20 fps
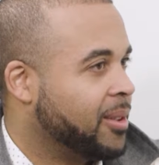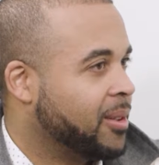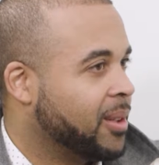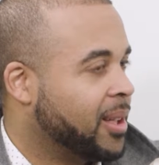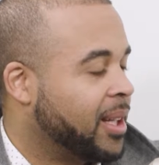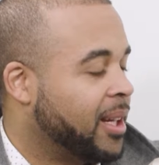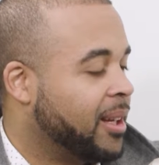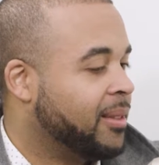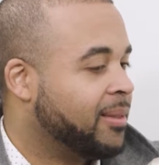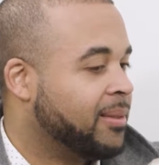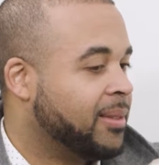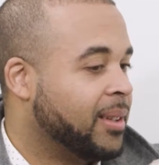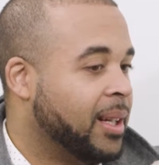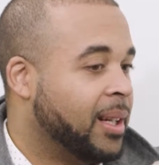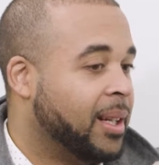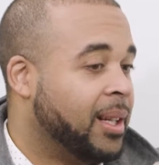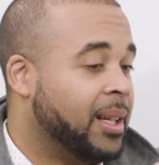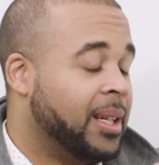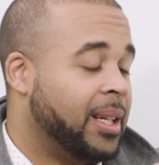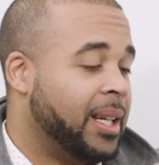in your life.
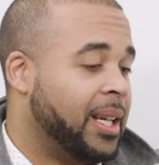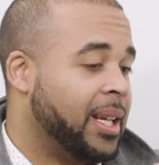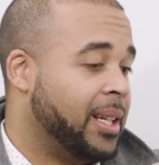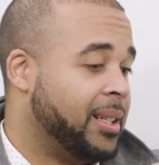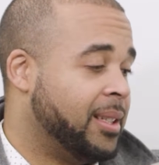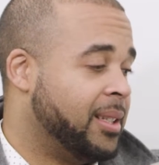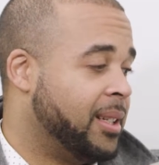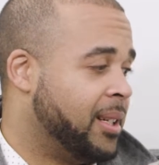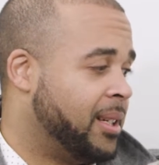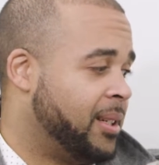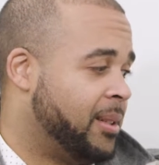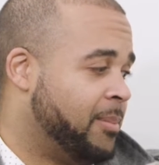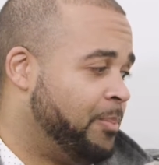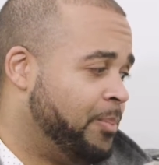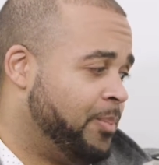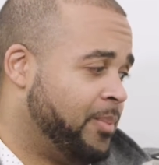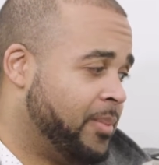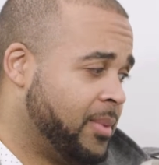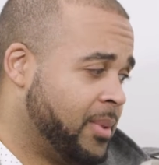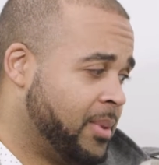And are
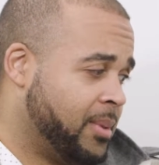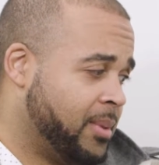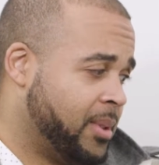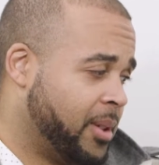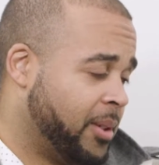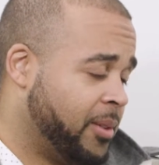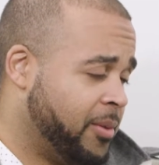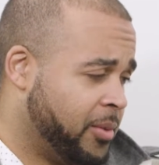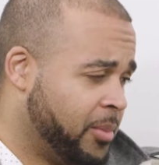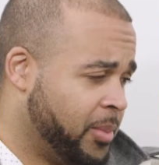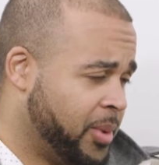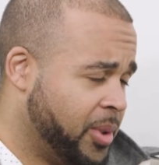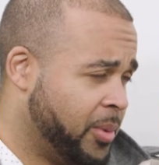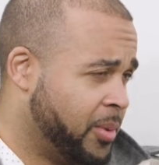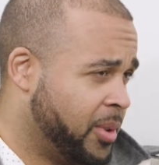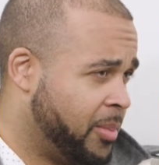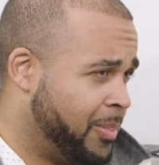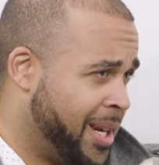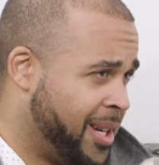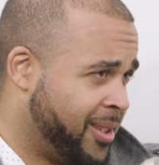you familiar
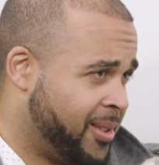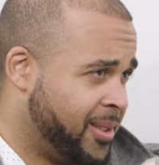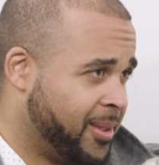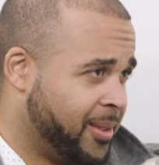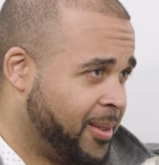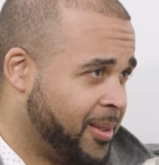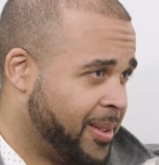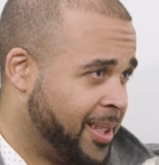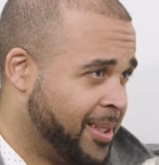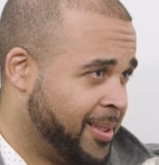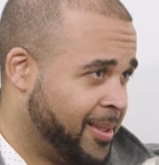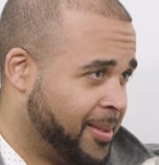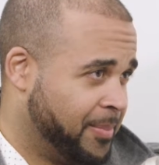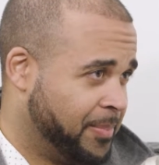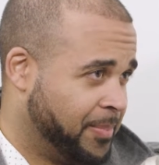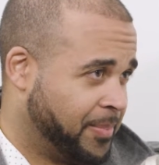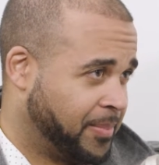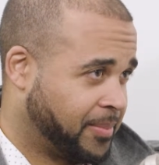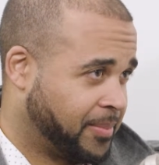with Passion of the Christ?